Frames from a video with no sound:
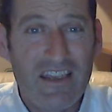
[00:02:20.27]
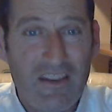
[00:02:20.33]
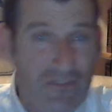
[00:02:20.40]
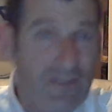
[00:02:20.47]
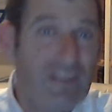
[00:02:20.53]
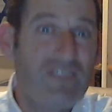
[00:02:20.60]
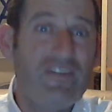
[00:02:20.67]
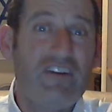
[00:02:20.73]
in
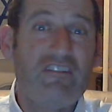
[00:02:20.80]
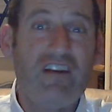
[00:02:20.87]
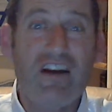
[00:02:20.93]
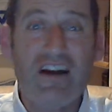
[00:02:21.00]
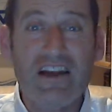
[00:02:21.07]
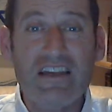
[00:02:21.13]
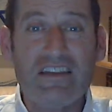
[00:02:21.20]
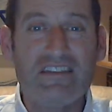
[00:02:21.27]
front of our
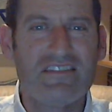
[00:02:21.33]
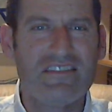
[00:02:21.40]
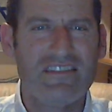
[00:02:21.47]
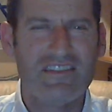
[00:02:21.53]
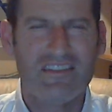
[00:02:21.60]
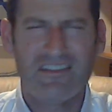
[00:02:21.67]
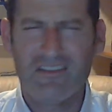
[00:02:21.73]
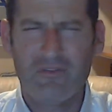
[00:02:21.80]
eyes.
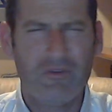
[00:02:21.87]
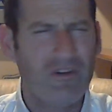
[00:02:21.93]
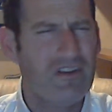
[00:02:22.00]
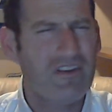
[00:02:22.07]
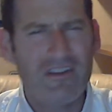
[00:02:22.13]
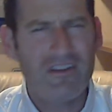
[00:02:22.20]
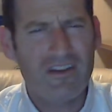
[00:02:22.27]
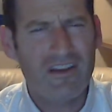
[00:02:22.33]
So what are you
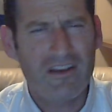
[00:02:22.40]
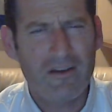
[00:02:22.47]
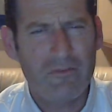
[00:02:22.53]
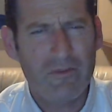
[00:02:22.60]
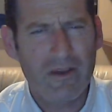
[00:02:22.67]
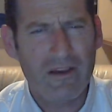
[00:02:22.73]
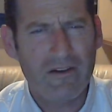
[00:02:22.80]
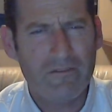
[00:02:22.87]
talking
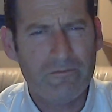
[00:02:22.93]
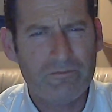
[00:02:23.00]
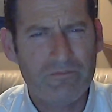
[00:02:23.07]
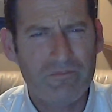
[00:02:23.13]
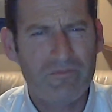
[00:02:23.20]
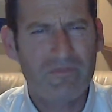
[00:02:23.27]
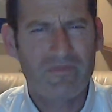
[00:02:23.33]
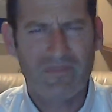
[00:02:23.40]
about?
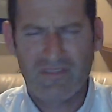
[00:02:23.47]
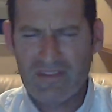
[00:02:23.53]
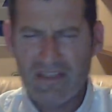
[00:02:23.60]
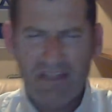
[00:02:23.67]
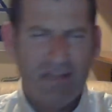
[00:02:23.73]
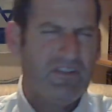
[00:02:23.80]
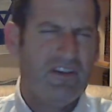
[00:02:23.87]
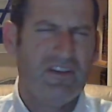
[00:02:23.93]

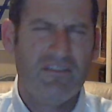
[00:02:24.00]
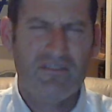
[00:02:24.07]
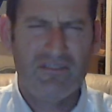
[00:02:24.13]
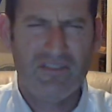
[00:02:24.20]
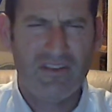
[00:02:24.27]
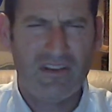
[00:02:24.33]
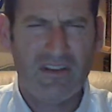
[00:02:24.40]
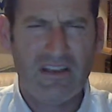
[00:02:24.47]
Tel
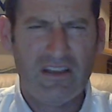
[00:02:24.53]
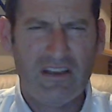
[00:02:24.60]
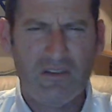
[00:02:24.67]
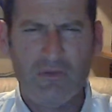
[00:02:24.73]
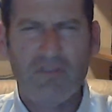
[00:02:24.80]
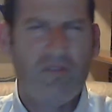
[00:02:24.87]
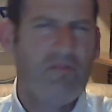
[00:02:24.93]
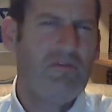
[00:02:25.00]
Aviv.
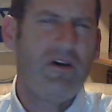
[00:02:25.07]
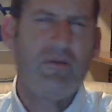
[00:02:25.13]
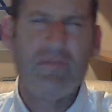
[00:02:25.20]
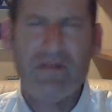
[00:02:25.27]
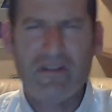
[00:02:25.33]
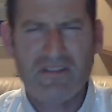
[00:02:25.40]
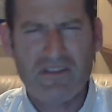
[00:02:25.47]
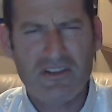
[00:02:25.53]
We have a prime
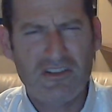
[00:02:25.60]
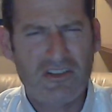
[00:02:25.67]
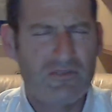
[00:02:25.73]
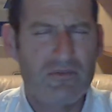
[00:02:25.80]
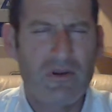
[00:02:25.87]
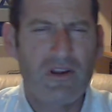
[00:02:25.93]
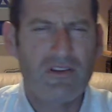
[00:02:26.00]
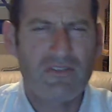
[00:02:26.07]
minister that has
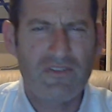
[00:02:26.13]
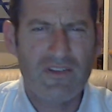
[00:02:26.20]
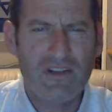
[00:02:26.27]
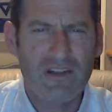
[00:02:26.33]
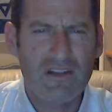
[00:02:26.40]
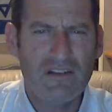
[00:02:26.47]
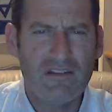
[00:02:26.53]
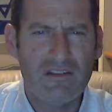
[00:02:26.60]
been on
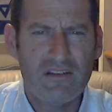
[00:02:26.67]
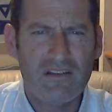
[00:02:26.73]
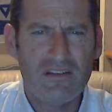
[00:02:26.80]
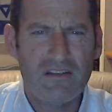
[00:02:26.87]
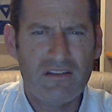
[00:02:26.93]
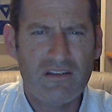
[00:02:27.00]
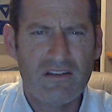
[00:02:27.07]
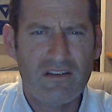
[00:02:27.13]
tefillin.
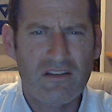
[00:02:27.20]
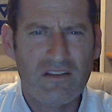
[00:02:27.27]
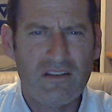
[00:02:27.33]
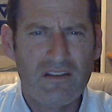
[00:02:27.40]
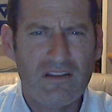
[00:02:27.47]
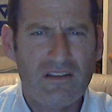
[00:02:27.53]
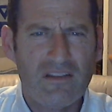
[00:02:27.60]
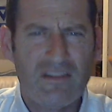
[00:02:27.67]

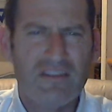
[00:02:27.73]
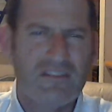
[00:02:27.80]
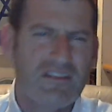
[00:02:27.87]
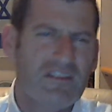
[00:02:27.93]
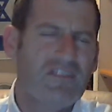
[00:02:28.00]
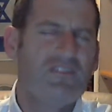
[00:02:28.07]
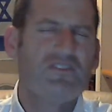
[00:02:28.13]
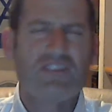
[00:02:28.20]
There's
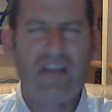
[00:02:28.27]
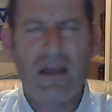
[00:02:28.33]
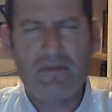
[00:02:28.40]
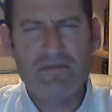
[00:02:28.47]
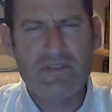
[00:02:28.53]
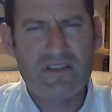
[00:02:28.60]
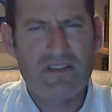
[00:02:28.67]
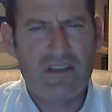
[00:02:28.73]
Chillul
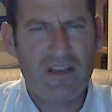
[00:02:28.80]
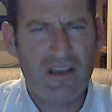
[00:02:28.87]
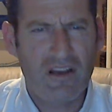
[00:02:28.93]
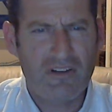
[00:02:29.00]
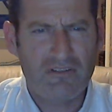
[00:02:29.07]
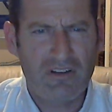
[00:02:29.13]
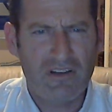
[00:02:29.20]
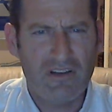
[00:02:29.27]
Shabbos in the
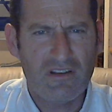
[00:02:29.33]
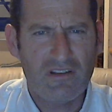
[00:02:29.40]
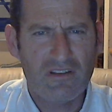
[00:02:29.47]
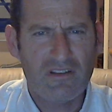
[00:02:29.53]
country.